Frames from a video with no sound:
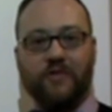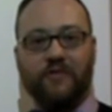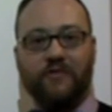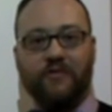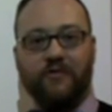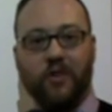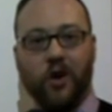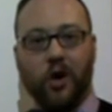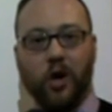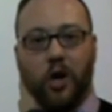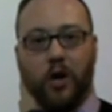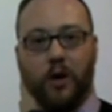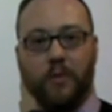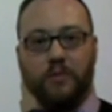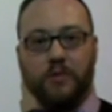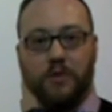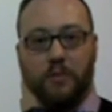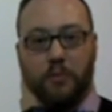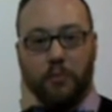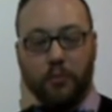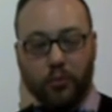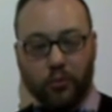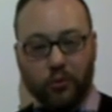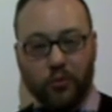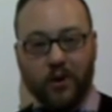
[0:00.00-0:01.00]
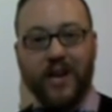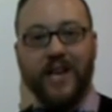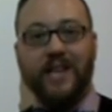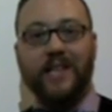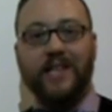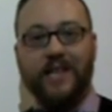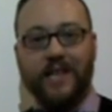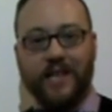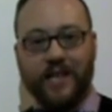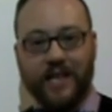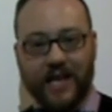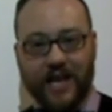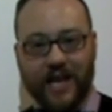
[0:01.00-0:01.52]
of verbs
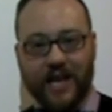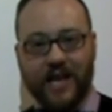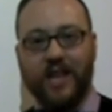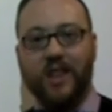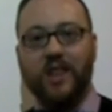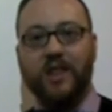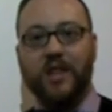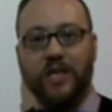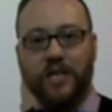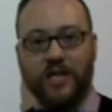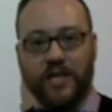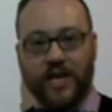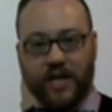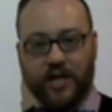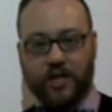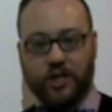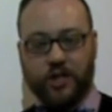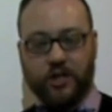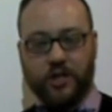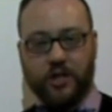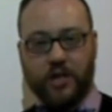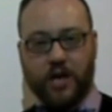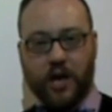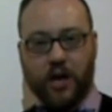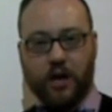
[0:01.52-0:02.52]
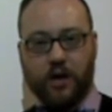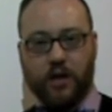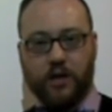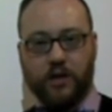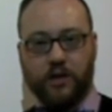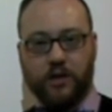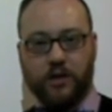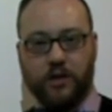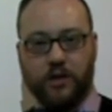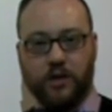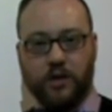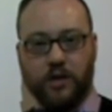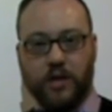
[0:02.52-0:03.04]
printed in the
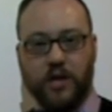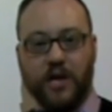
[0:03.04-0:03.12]
dictionaries.